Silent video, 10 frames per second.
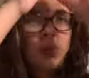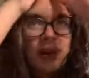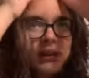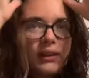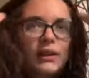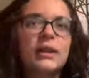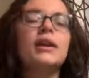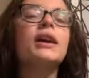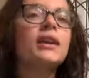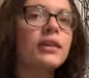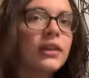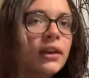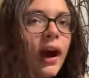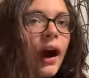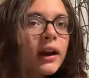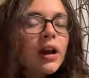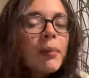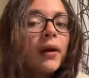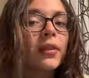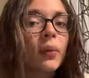when I did, it did not come
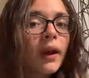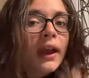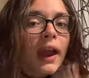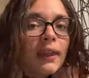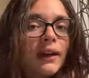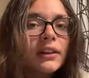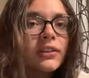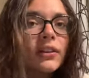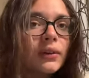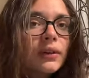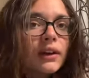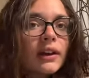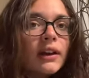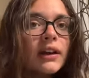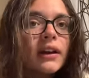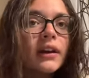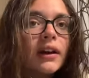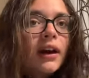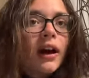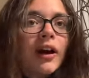out the way I liked it
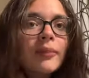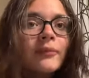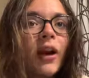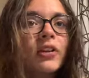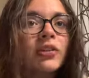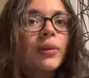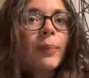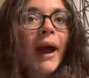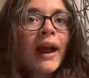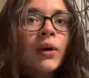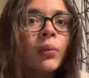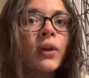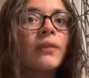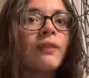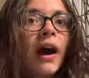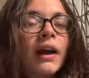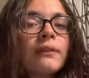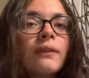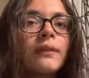to. Um, I do the back with five,